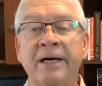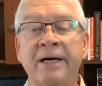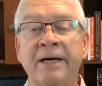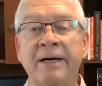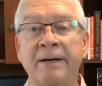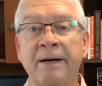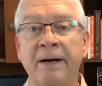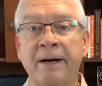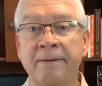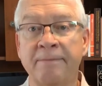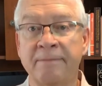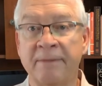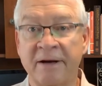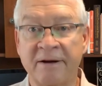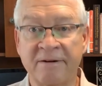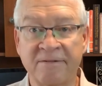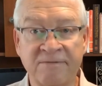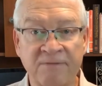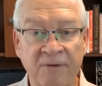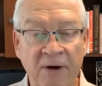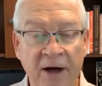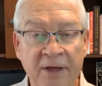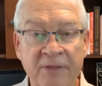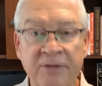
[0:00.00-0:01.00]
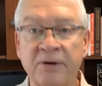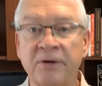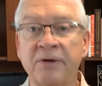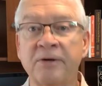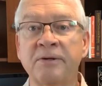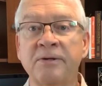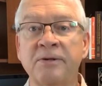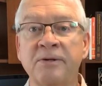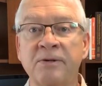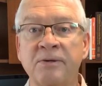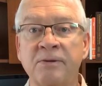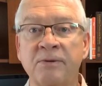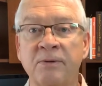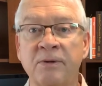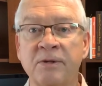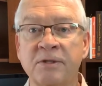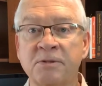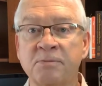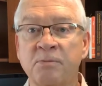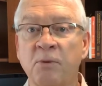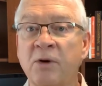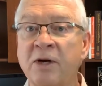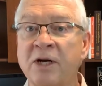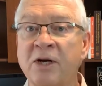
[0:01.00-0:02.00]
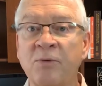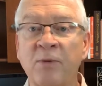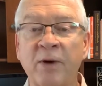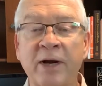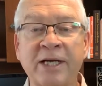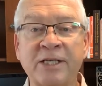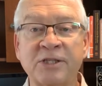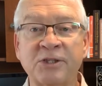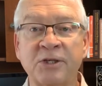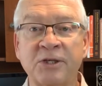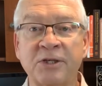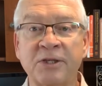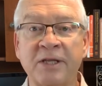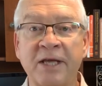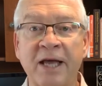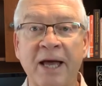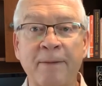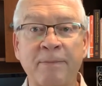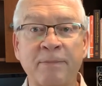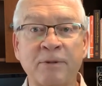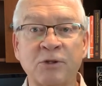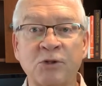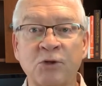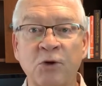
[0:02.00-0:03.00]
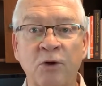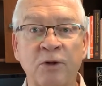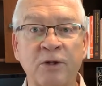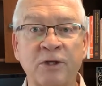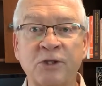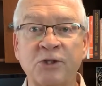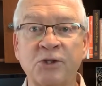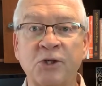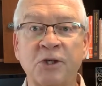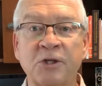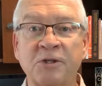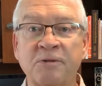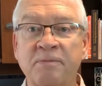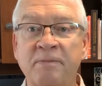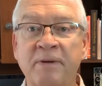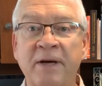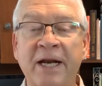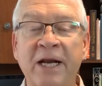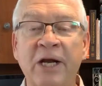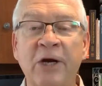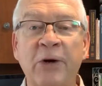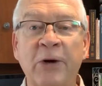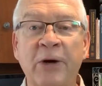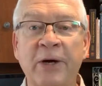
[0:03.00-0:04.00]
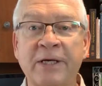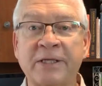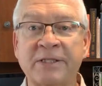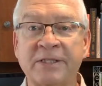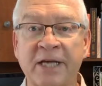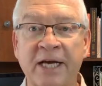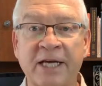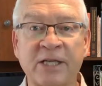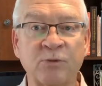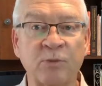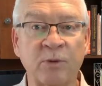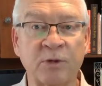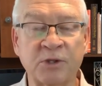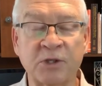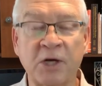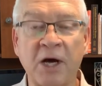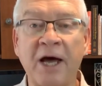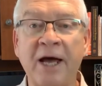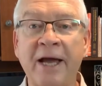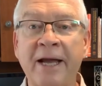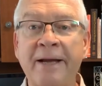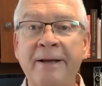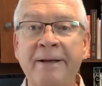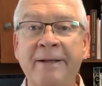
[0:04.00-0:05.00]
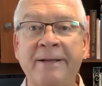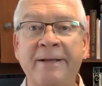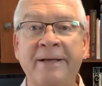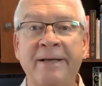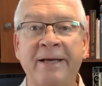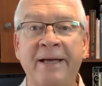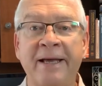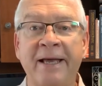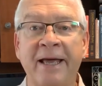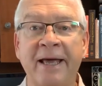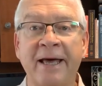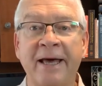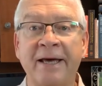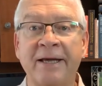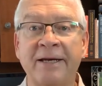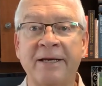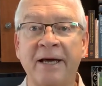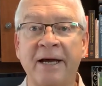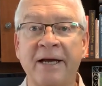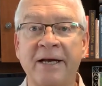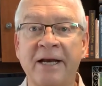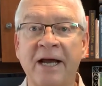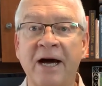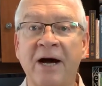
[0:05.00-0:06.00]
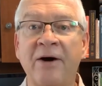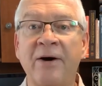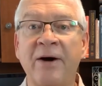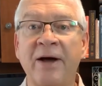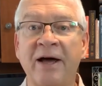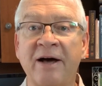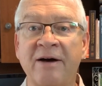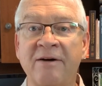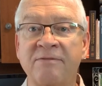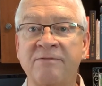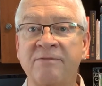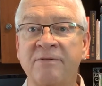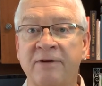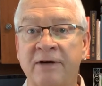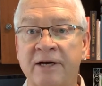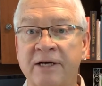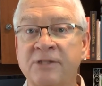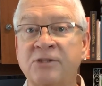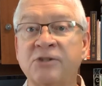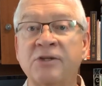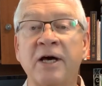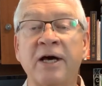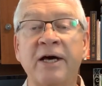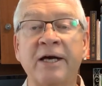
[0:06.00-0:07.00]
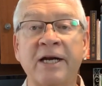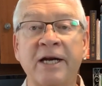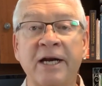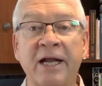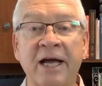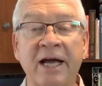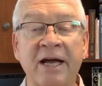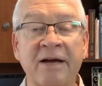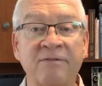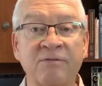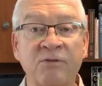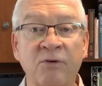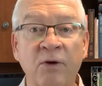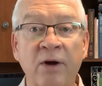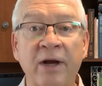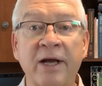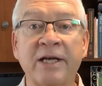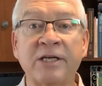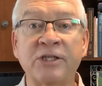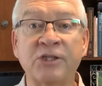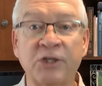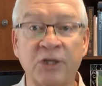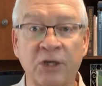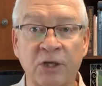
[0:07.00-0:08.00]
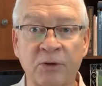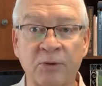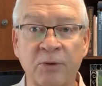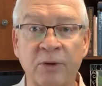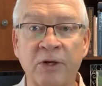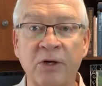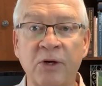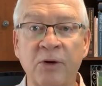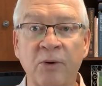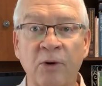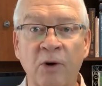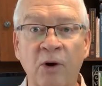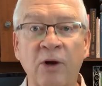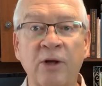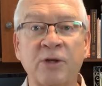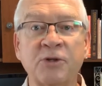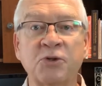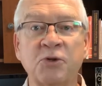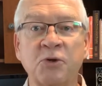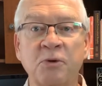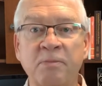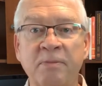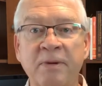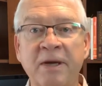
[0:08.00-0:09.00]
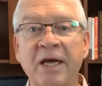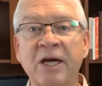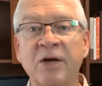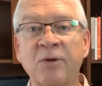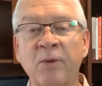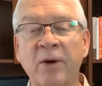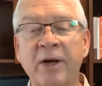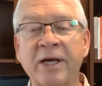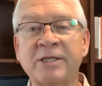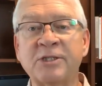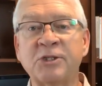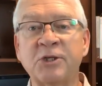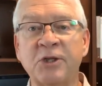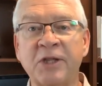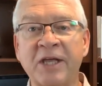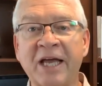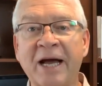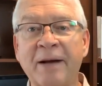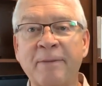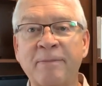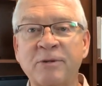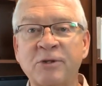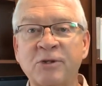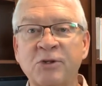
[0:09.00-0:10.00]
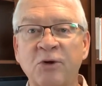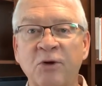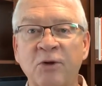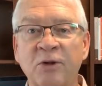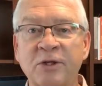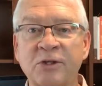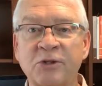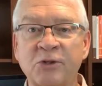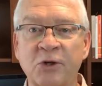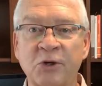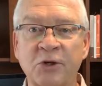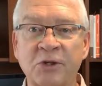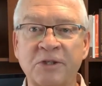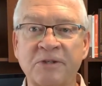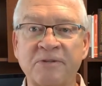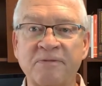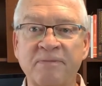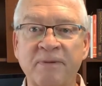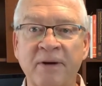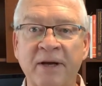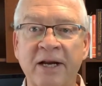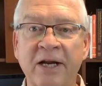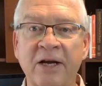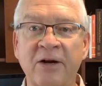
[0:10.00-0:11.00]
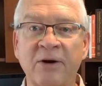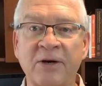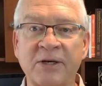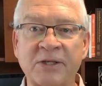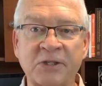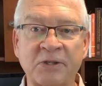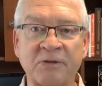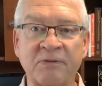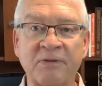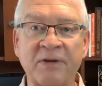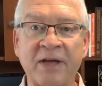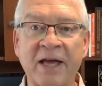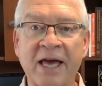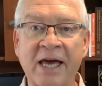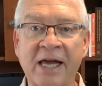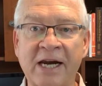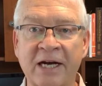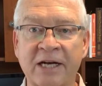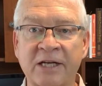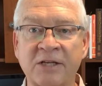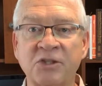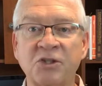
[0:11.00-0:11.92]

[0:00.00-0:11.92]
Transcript: My father was born and raised in the Apostolic Church of Pentecost, as was I, and I now have a son and I have grandchildren who are also being raised in the Apostolic Church of Pentecost of Canada.